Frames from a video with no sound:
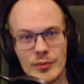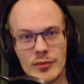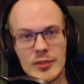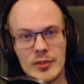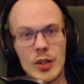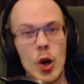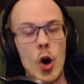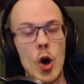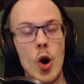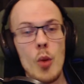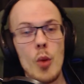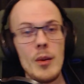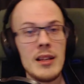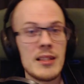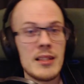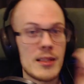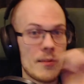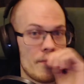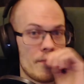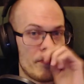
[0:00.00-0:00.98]

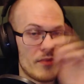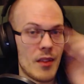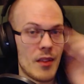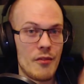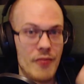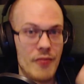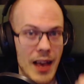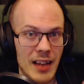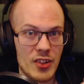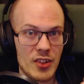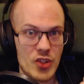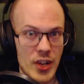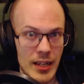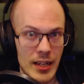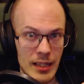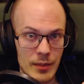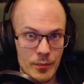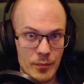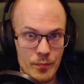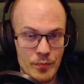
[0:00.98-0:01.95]
always fact
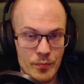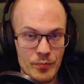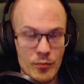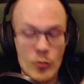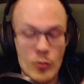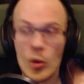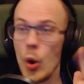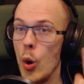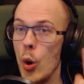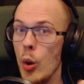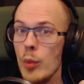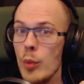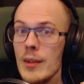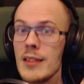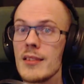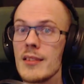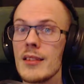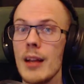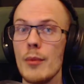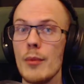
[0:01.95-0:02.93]
check, always
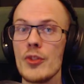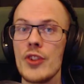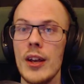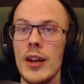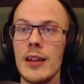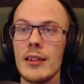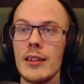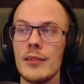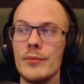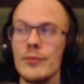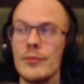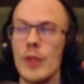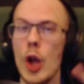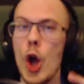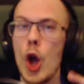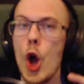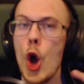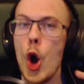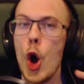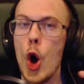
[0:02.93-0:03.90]
double check,
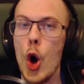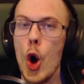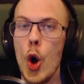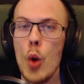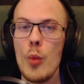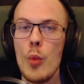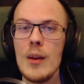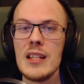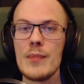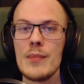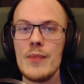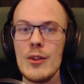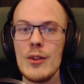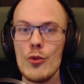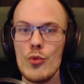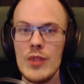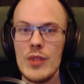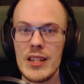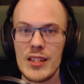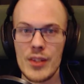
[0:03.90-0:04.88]
always be
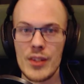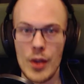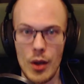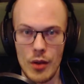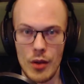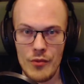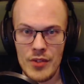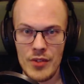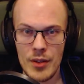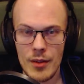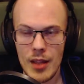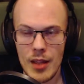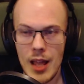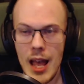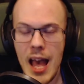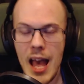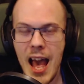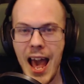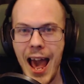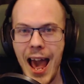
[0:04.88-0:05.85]
reserved,
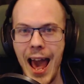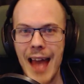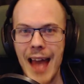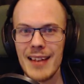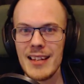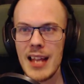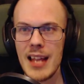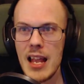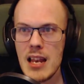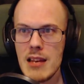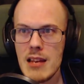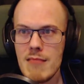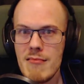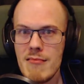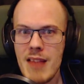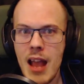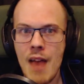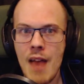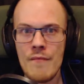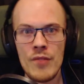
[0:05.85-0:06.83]
and
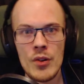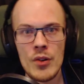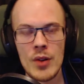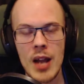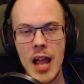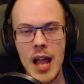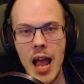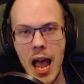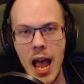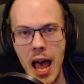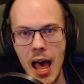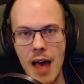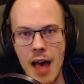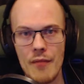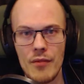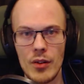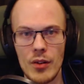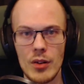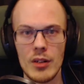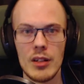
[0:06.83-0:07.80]
never,
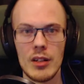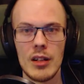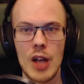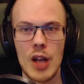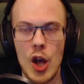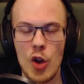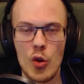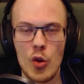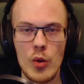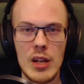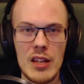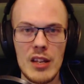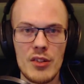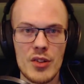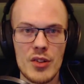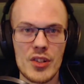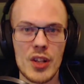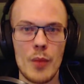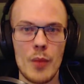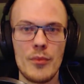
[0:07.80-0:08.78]
ever agree to
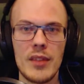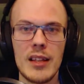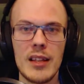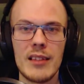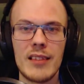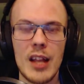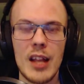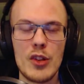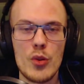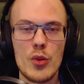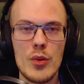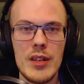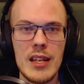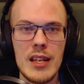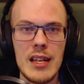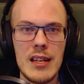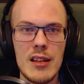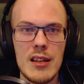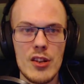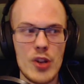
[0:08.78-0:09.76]
something that
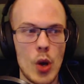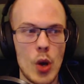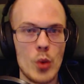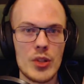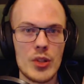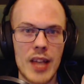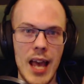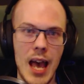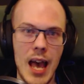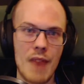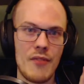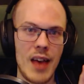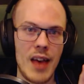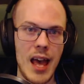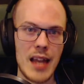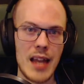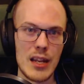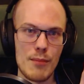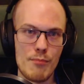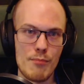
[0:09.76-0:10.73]
you don't have
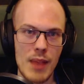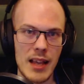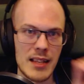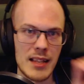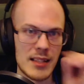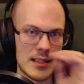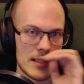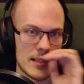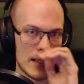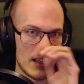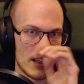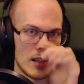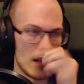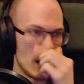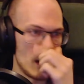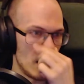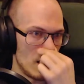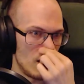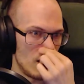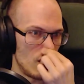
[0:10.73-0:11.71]
any base
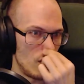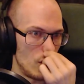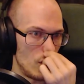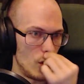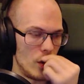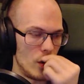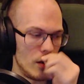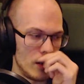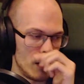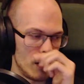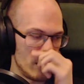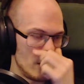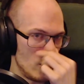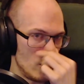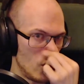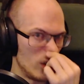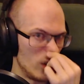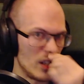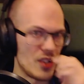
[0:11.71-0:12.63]
or knowledge